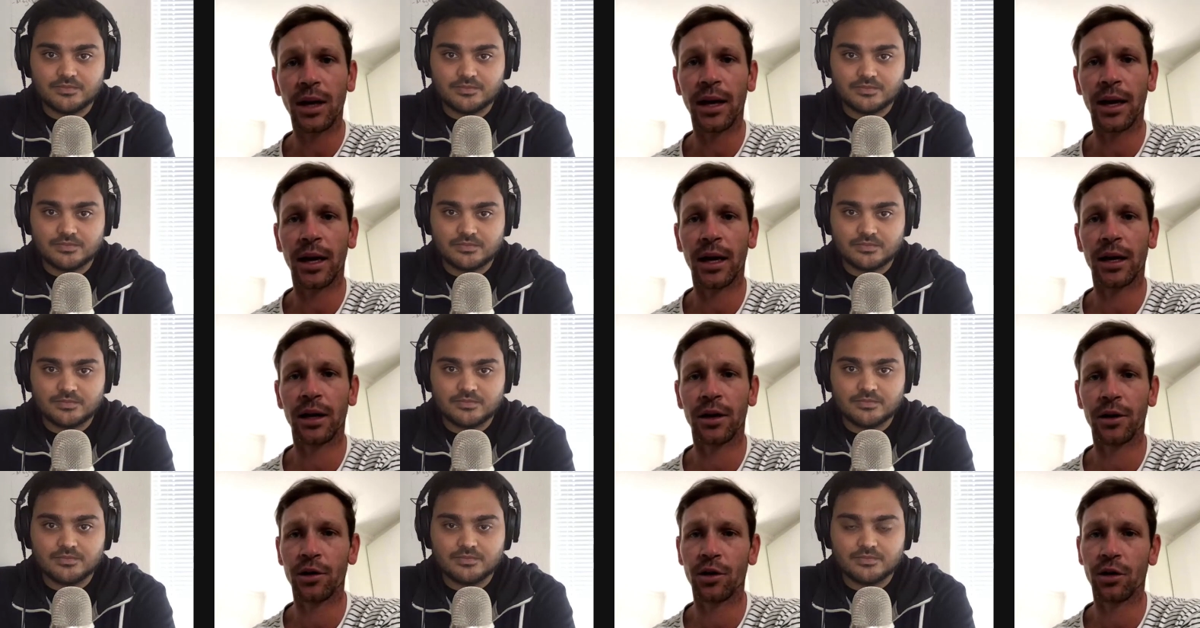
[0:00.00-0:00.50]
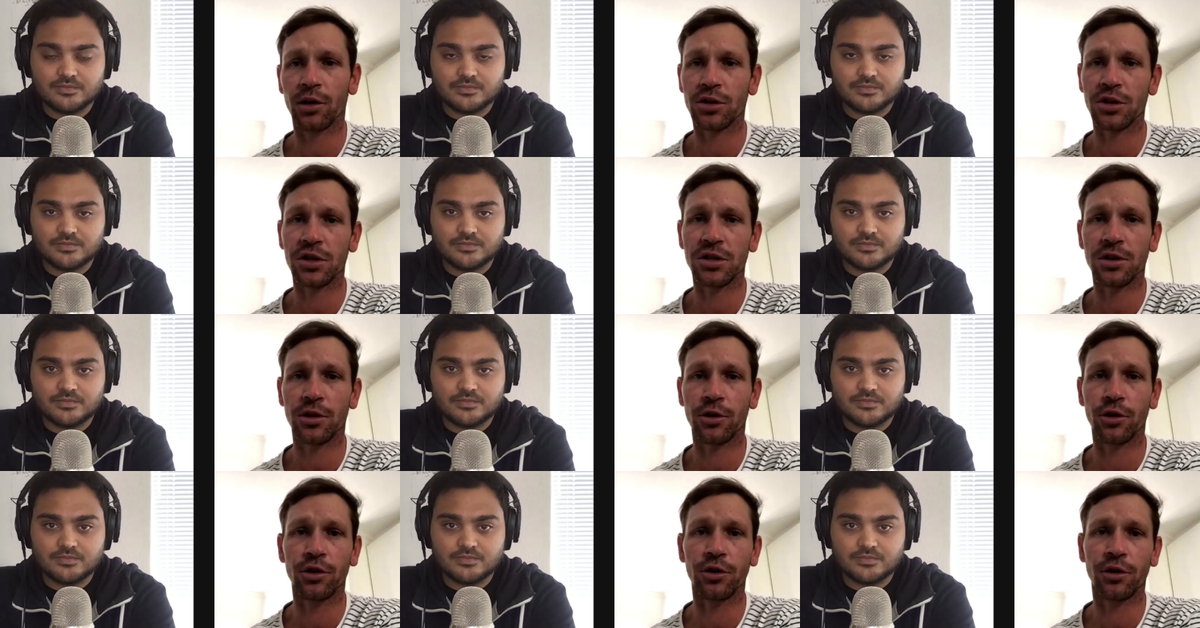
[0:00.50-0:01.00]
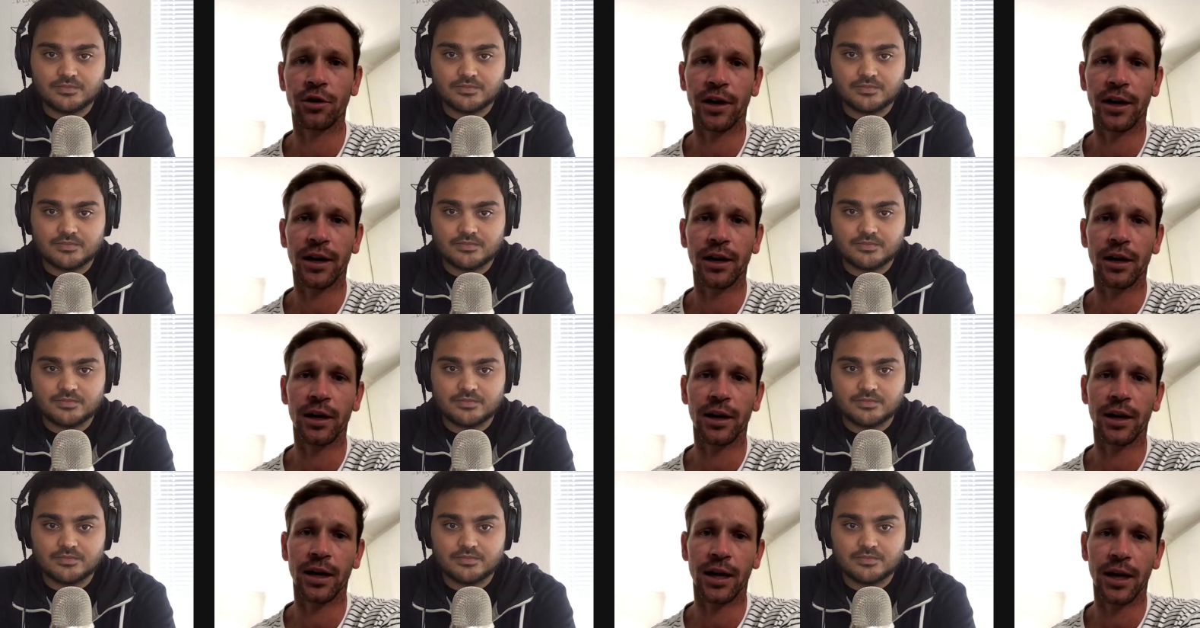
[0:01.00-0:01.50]
Speaker 1: And yeah, just a good
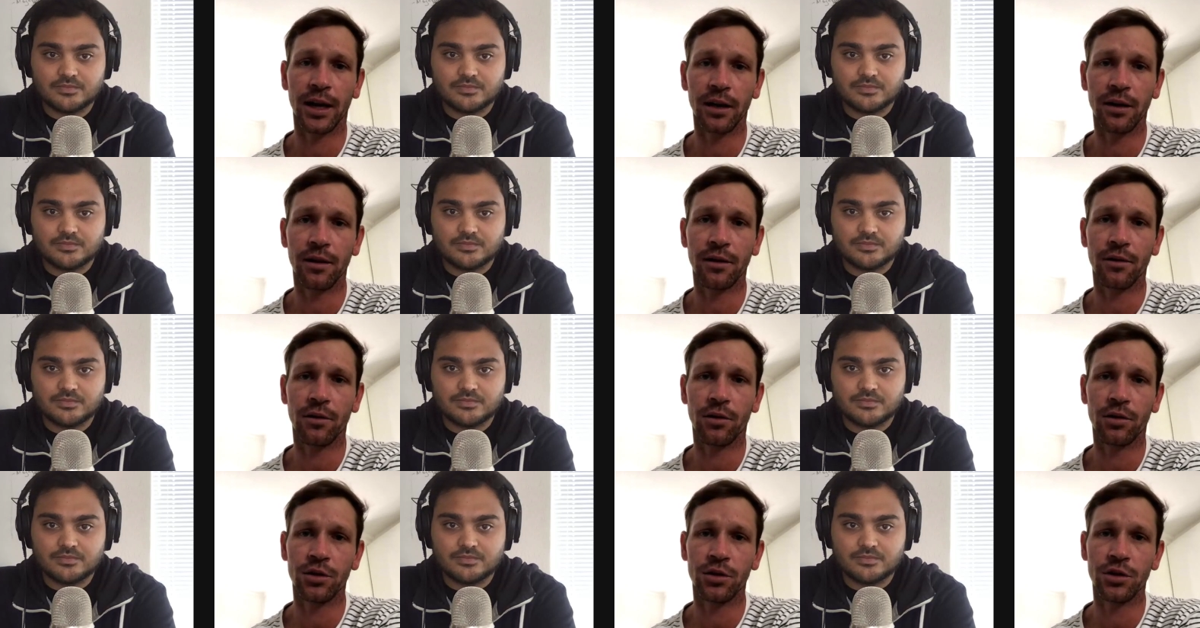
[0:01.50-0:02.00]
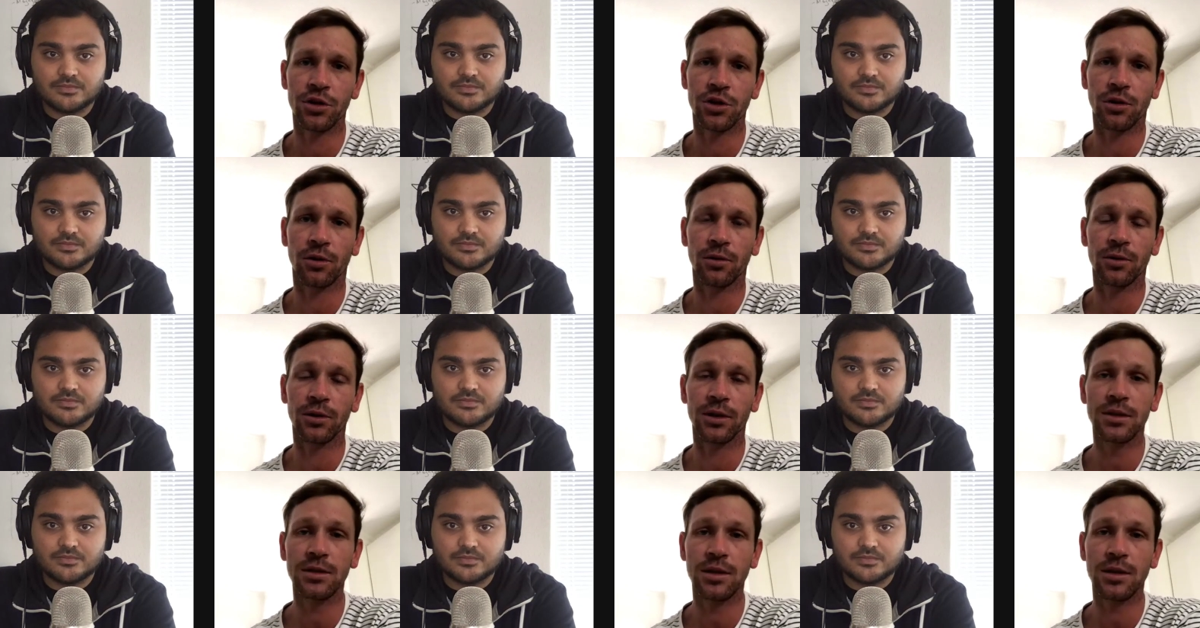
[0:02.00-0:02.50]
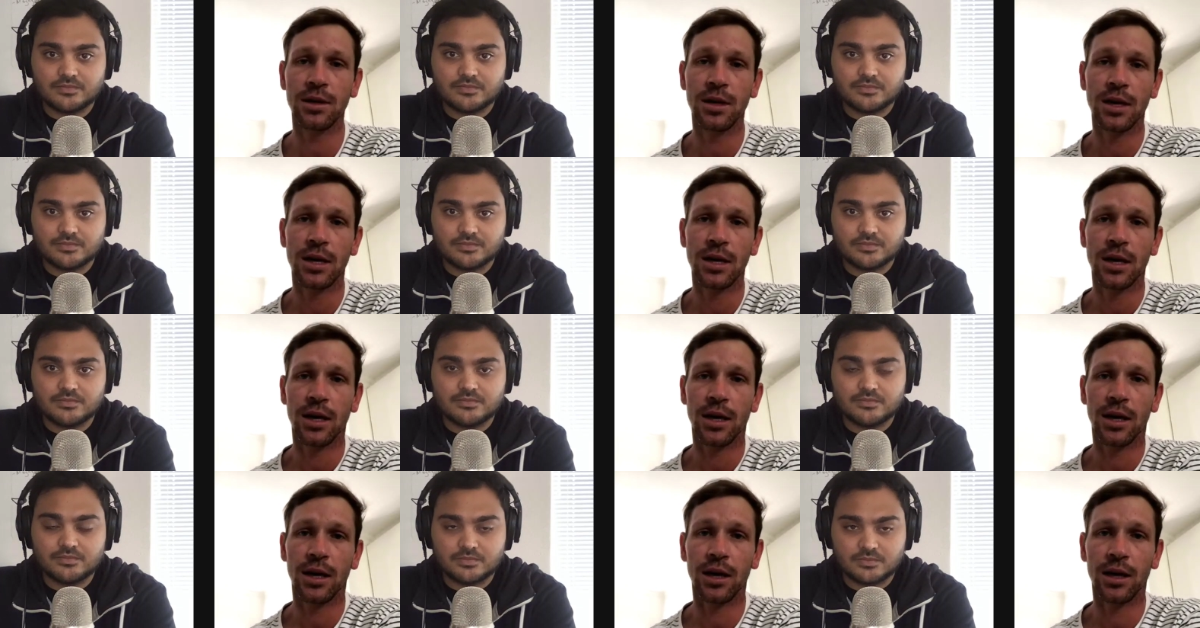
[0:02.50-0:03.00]
cricketing head on his shoulders,
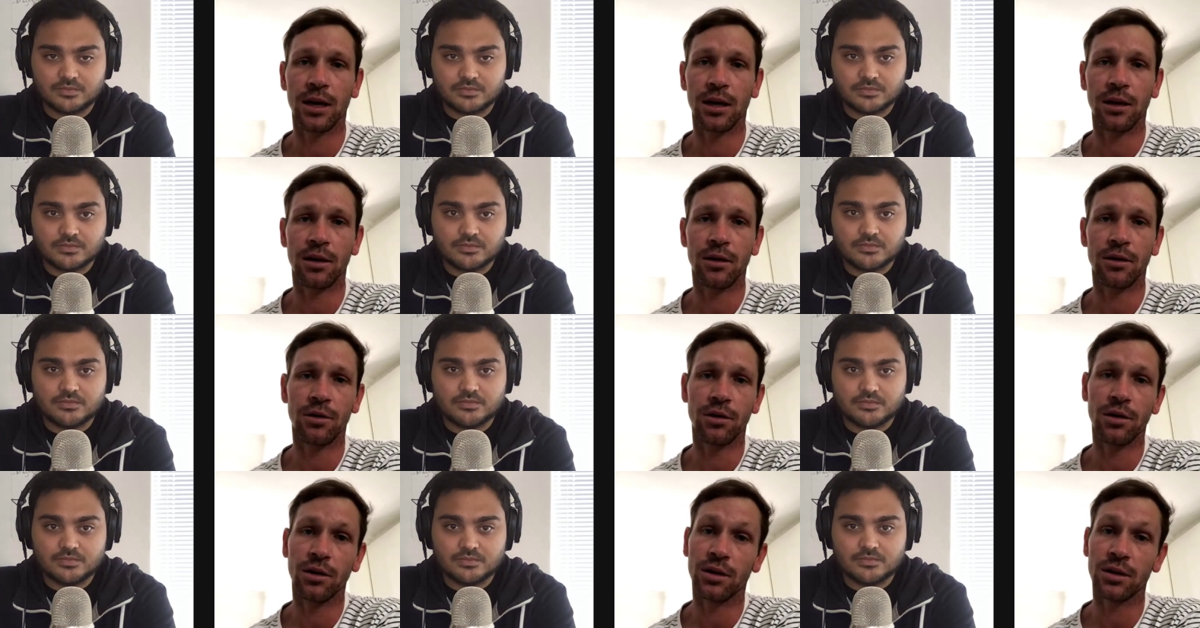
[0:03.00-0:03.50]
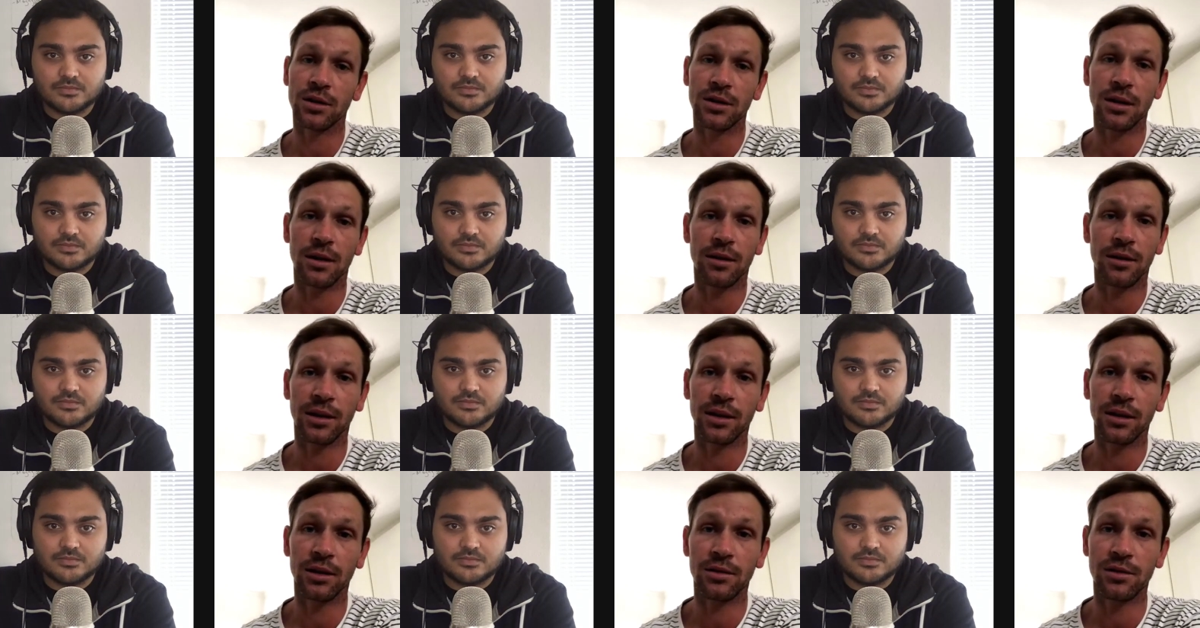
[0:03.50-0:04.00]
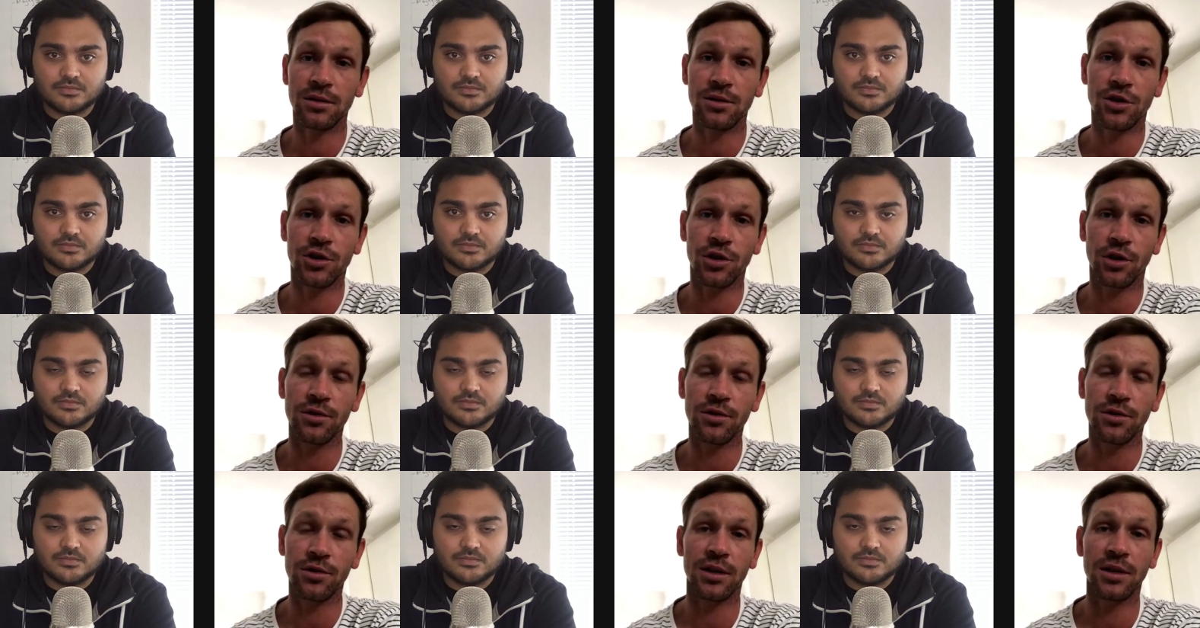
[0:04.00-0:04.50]
and yeah, so I think it
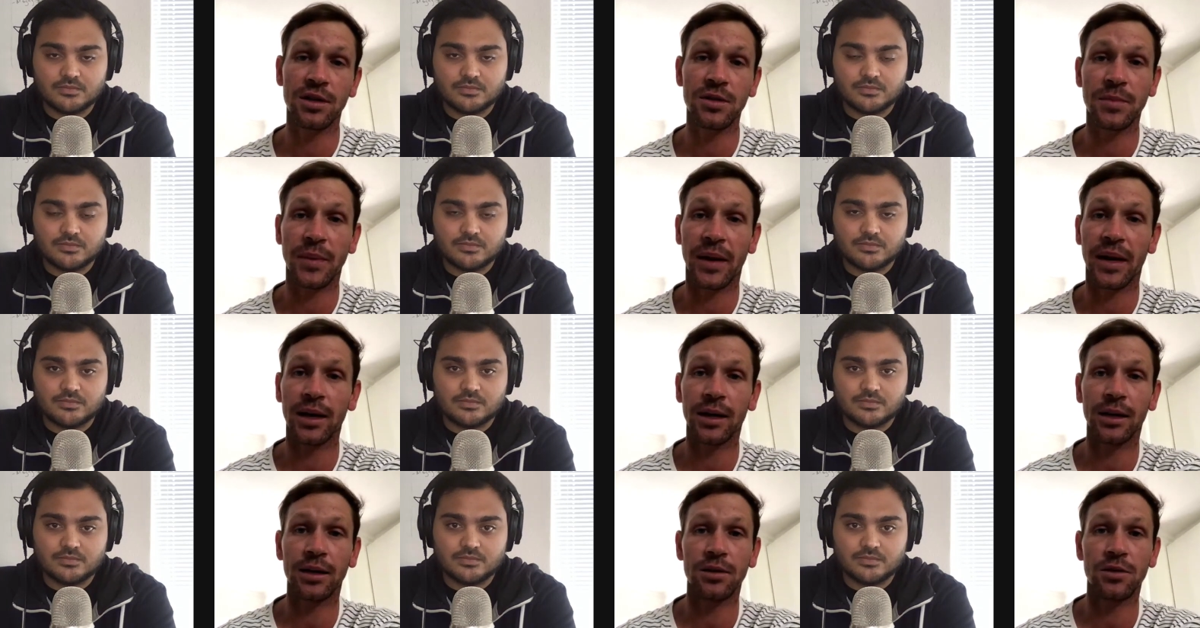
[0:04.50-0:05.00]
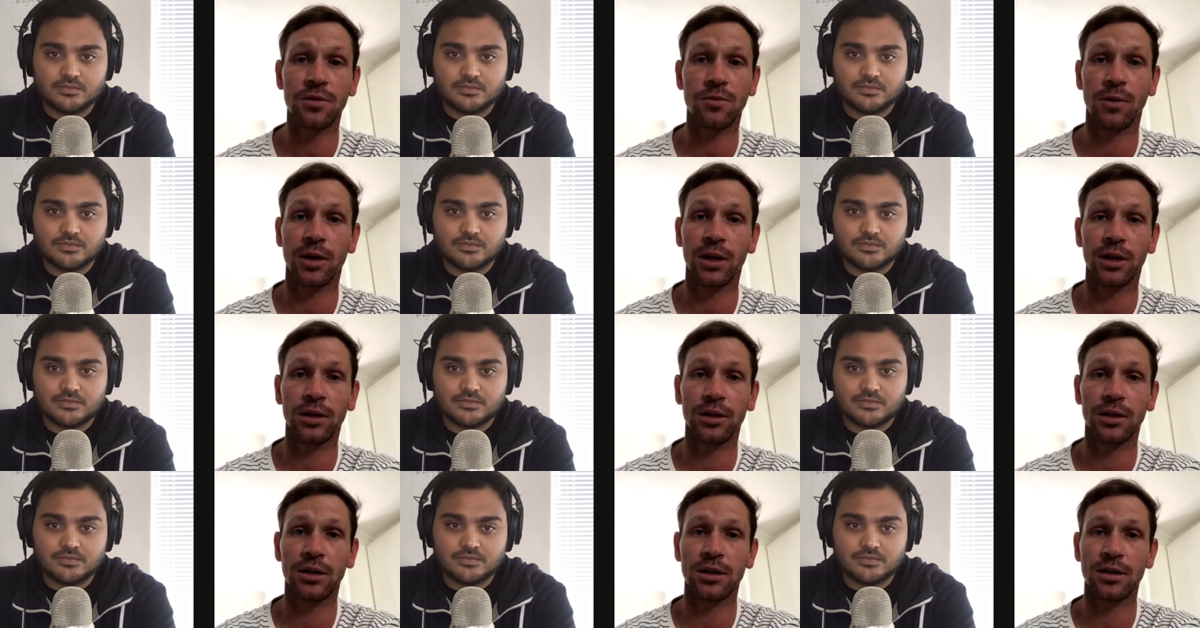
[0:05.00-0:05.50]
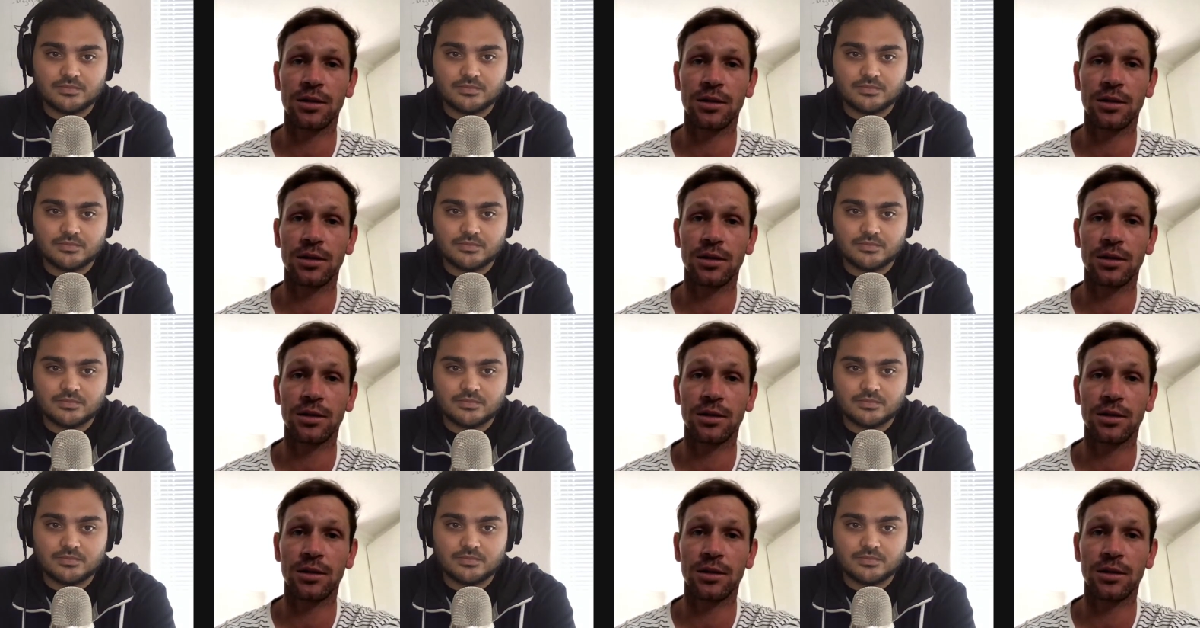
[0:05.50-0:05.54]
shows in his batting as well.